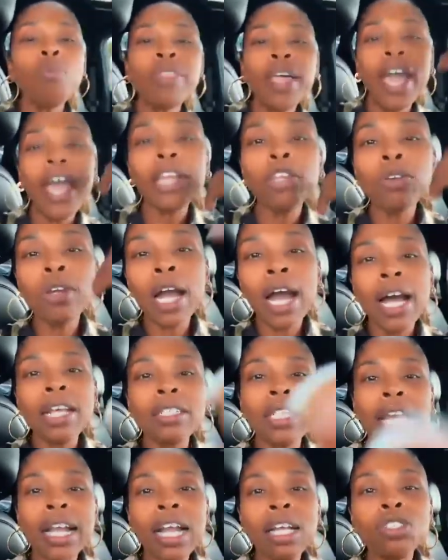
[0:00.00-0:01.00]
hope that you
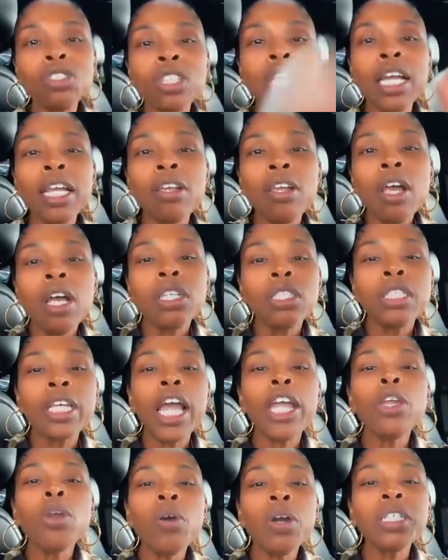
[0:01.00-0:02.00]
guys, like I say,
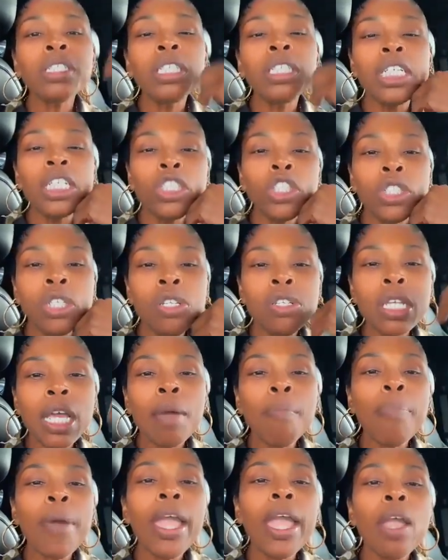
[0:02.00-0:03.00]
set your
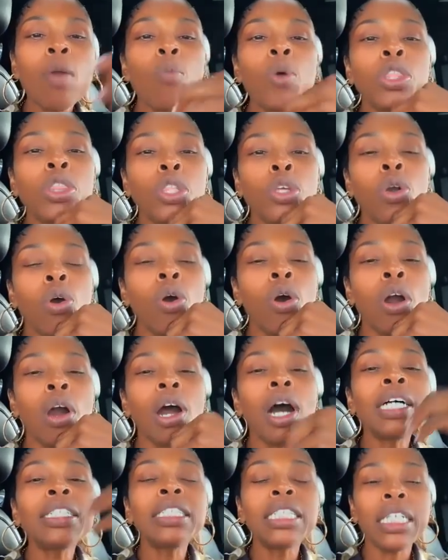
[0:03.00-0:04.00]
intentions and pay with
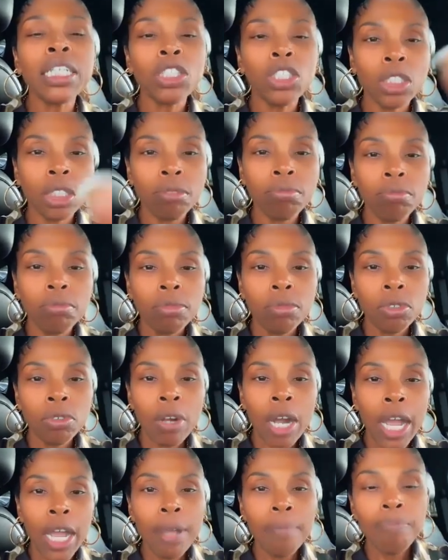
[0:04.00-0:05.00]
your attention,
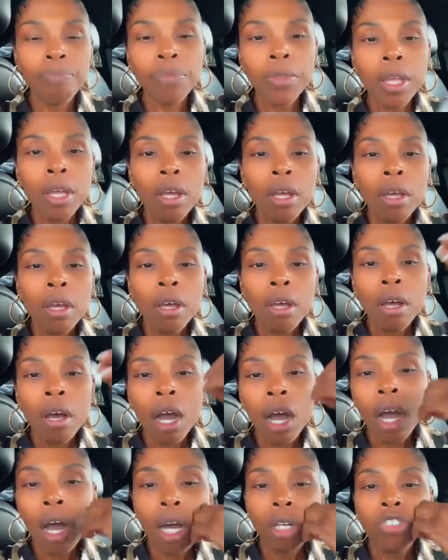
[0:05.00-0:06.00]
right?
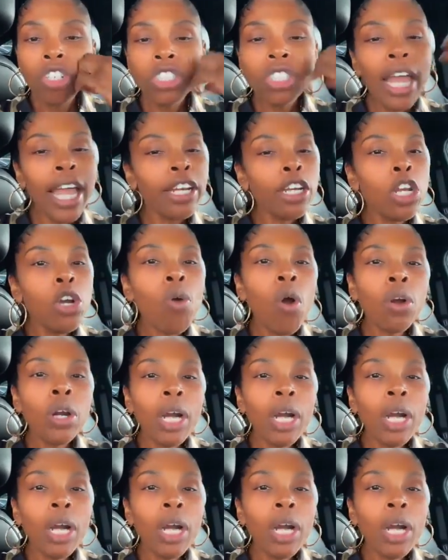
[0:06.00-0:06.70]
Just like